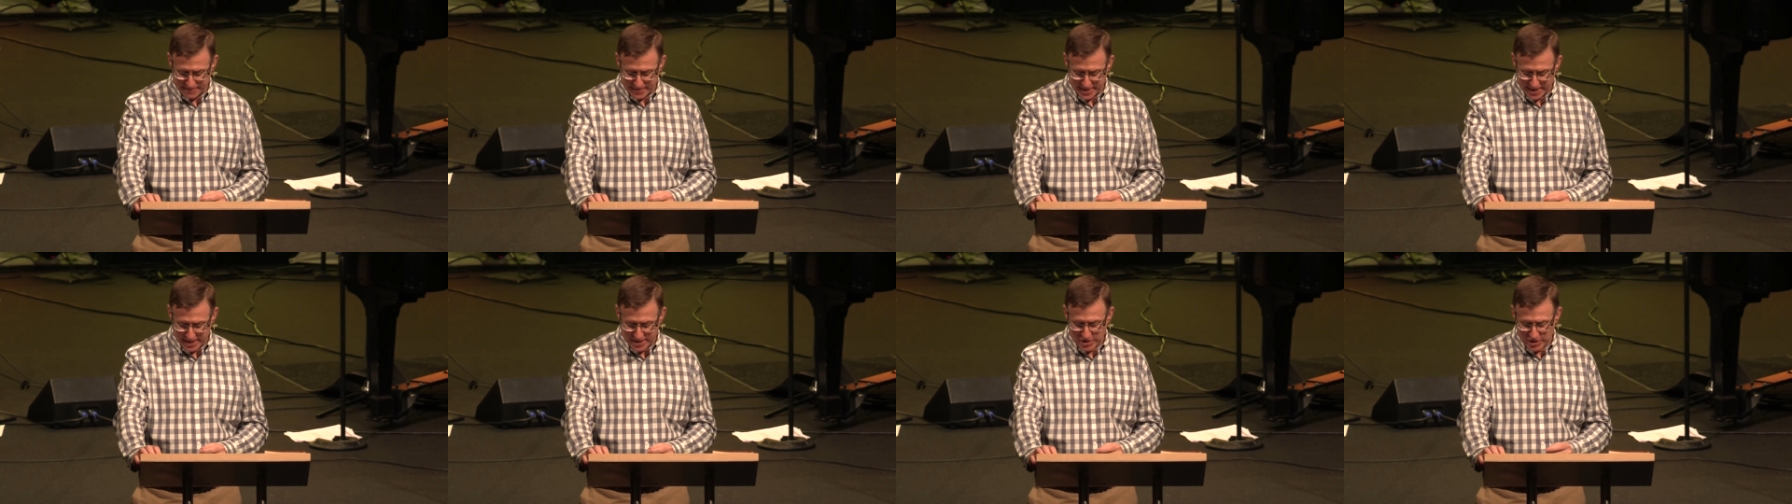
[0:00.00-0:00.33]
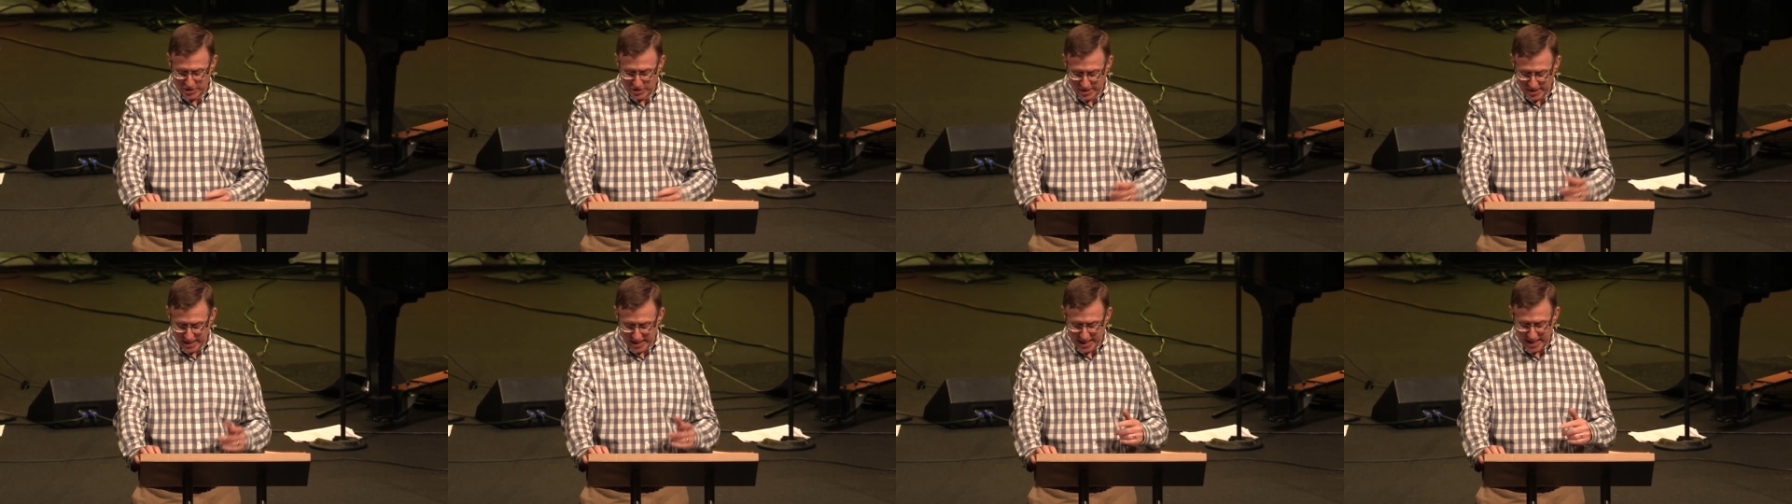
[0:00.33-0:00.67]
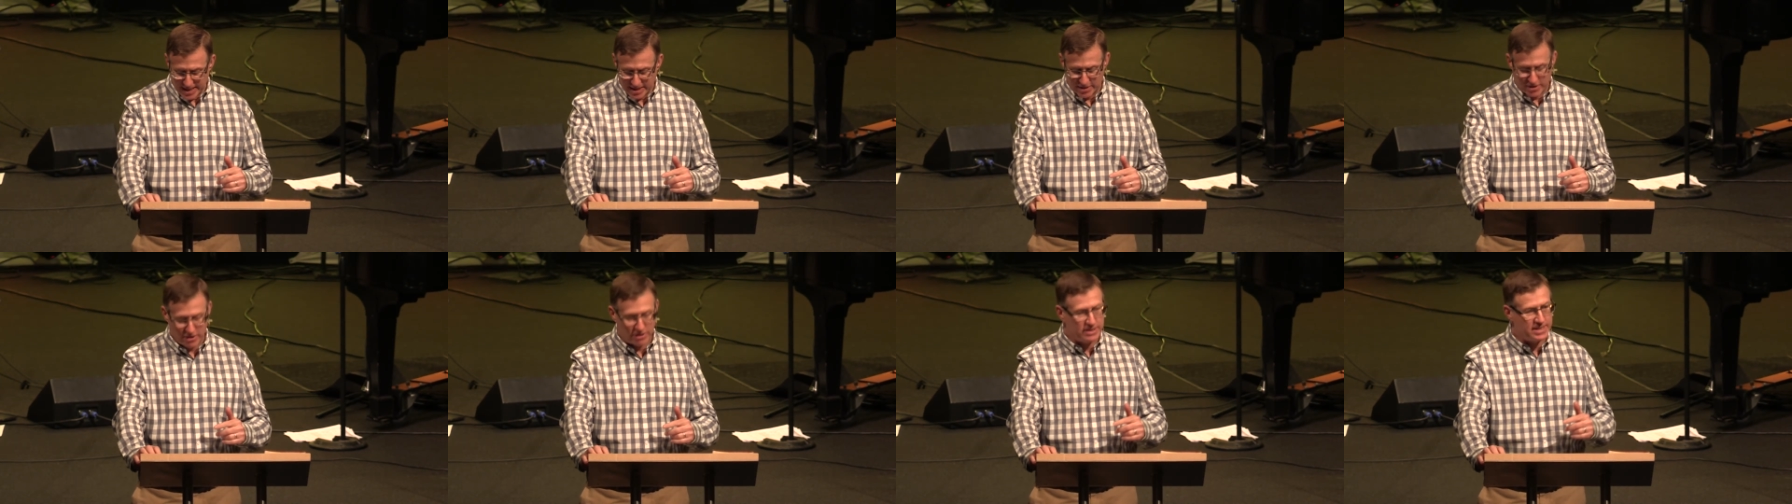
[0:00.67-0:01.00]
Let's look again
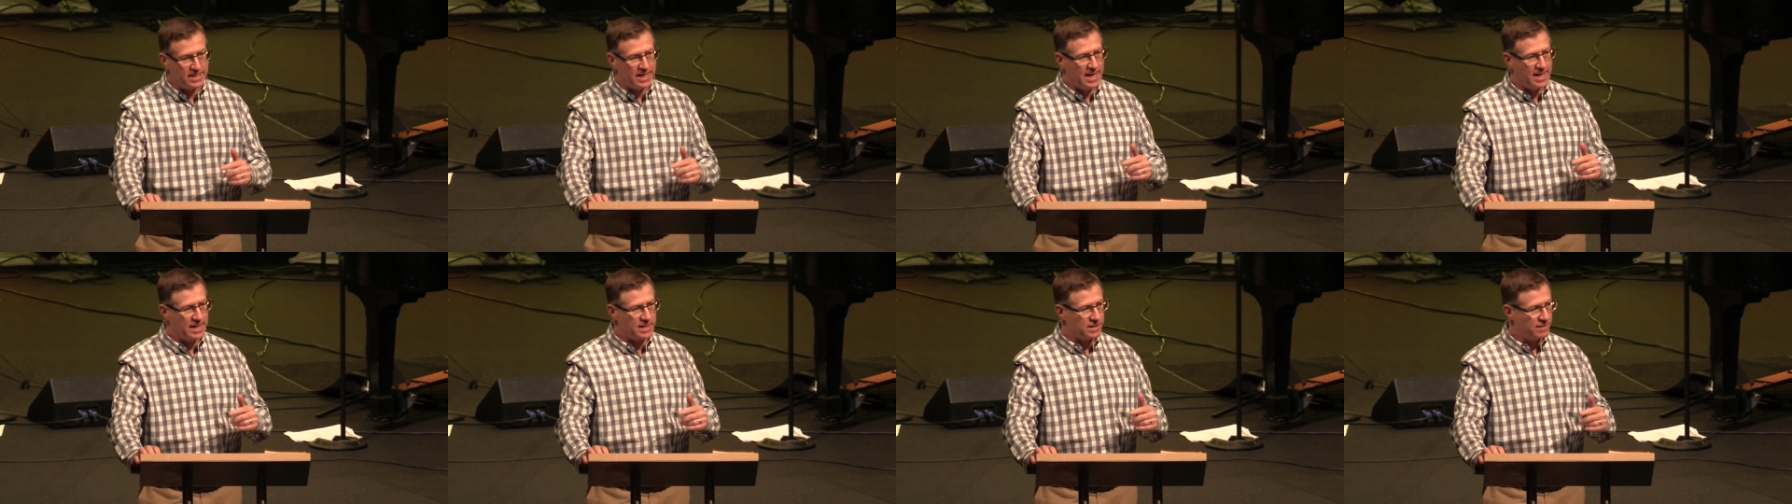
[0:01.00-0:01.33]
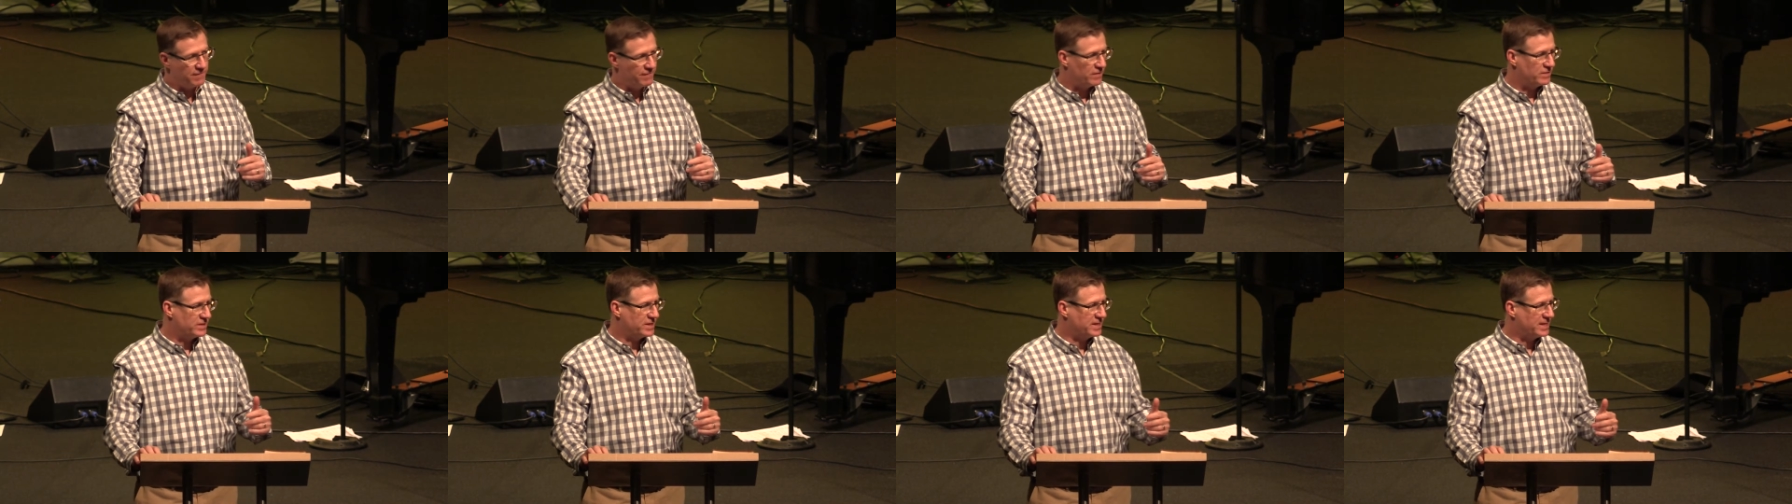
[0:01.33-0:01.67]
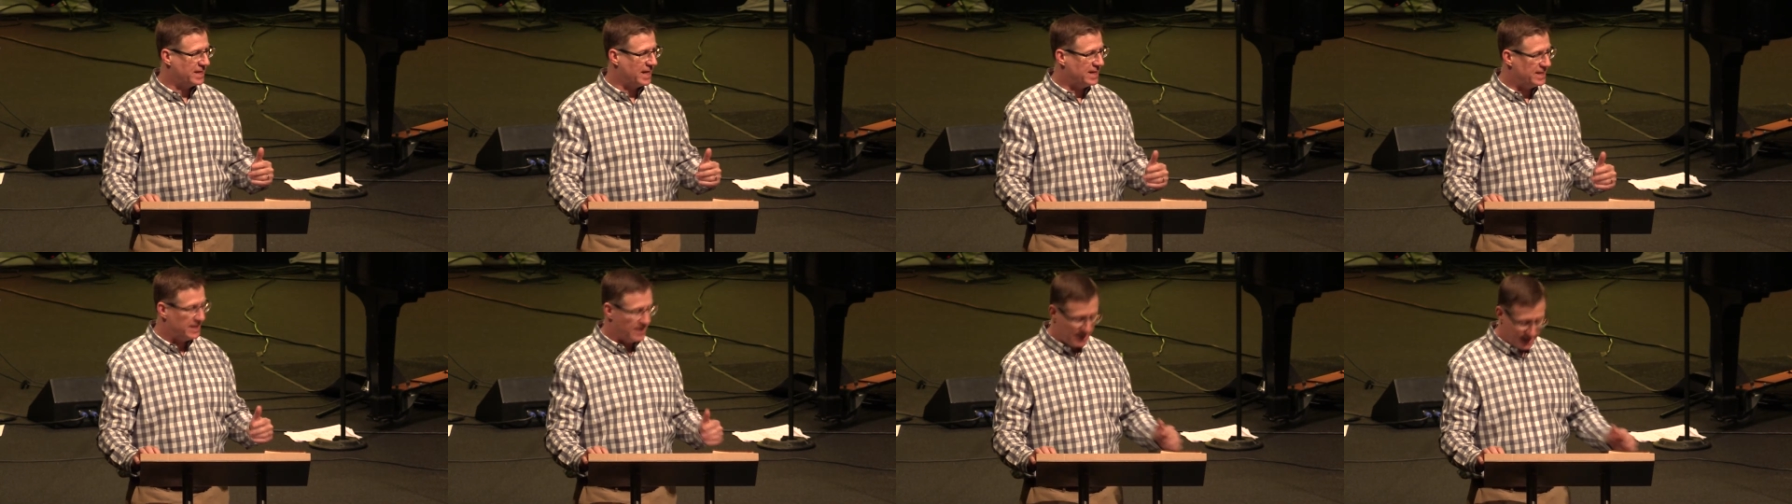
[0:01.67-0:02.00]
at our text, verses
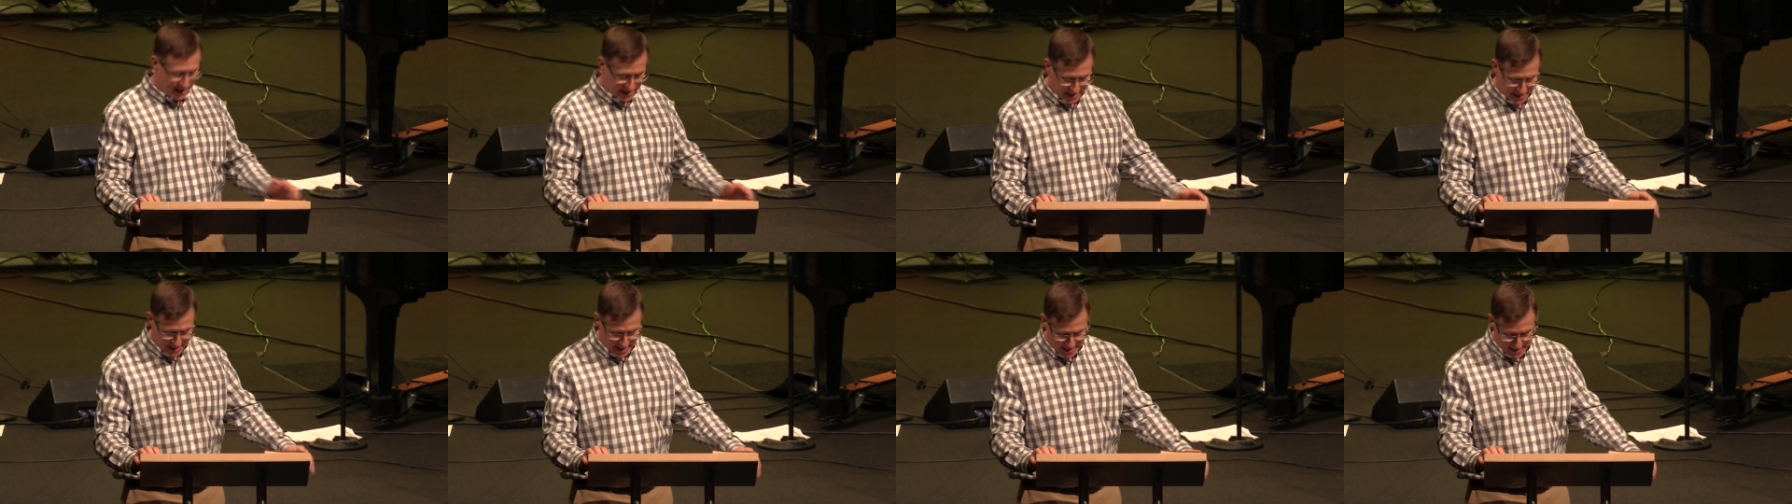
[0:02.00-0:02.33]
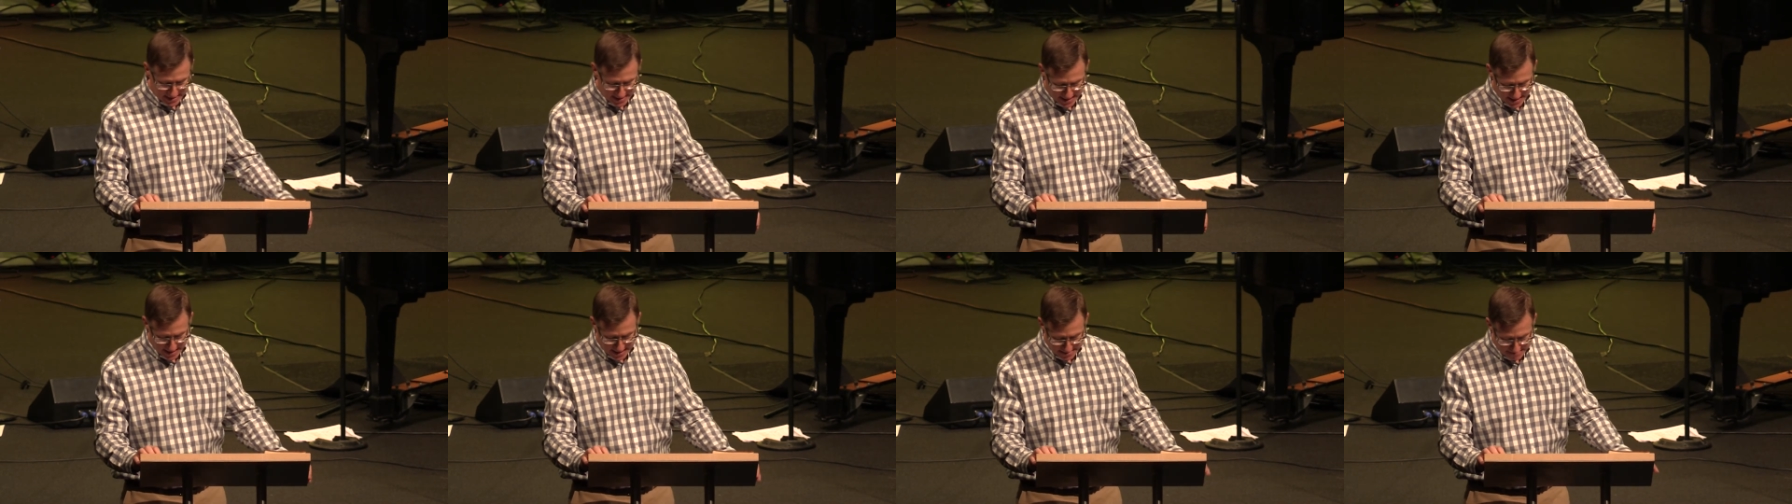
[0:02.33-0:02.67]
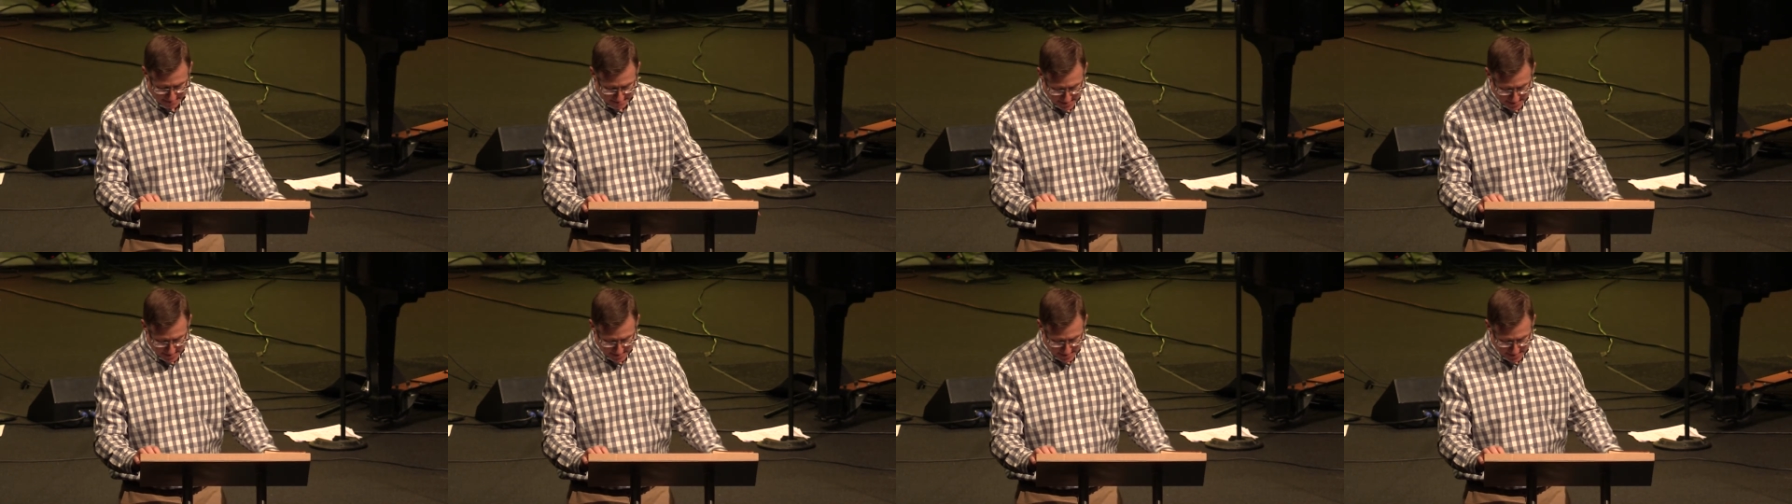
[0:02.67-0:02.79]
18 and 19.